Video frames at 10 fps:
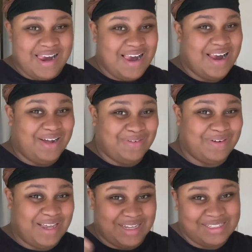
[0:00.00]
hopefully
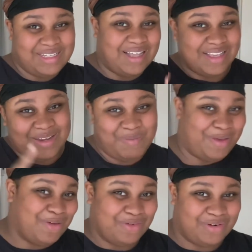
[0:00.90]
I'll see y'all in the
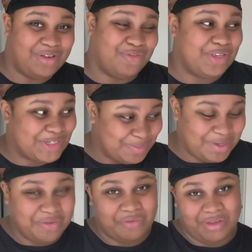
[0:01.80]
makeover, official
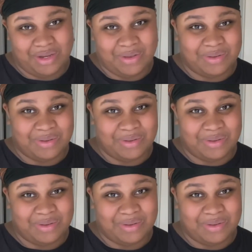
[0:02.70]
makeover video.